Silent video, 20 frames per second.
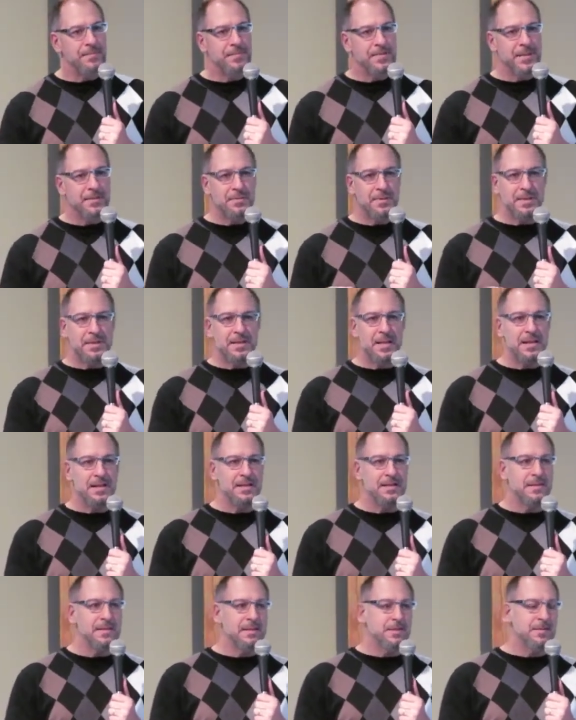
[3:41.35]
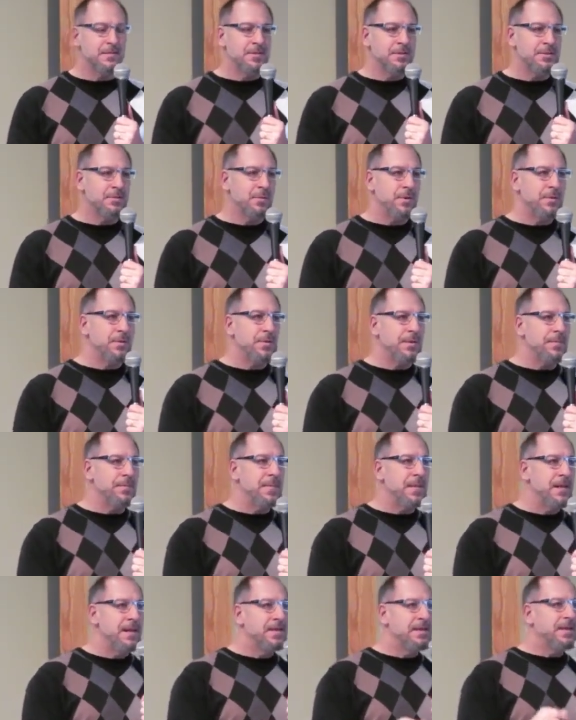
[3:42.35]
That's what it says in verse twenty-one.
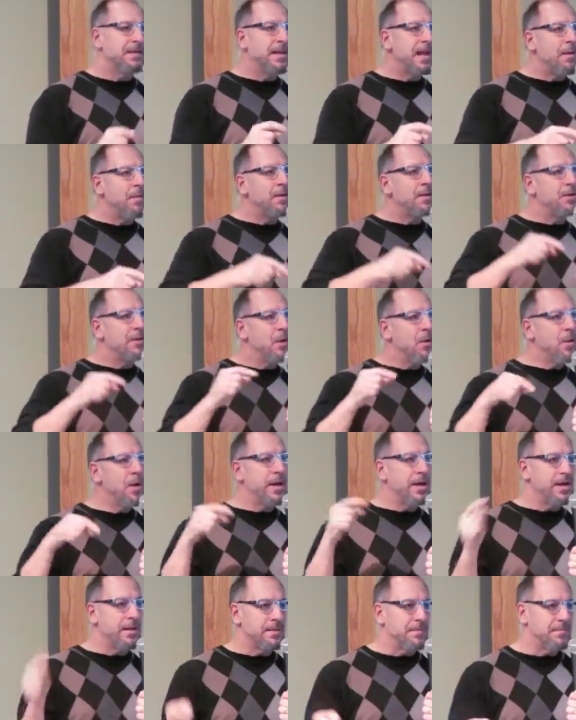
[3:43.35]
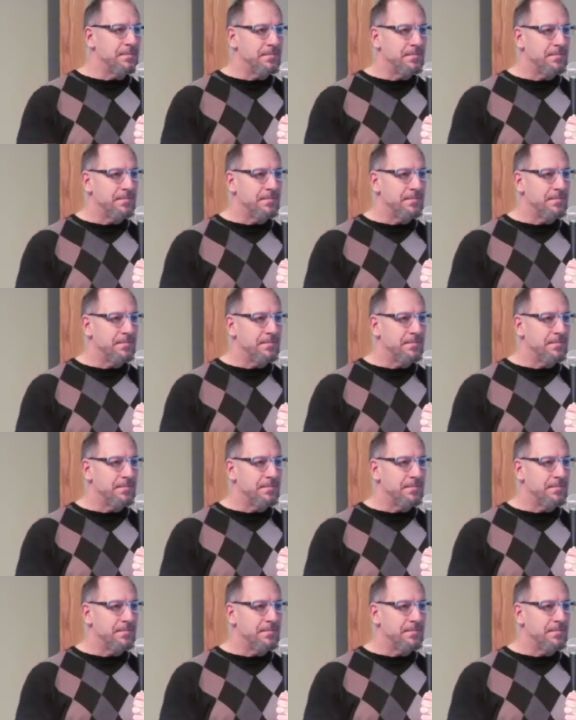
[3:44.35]
That they would know Him,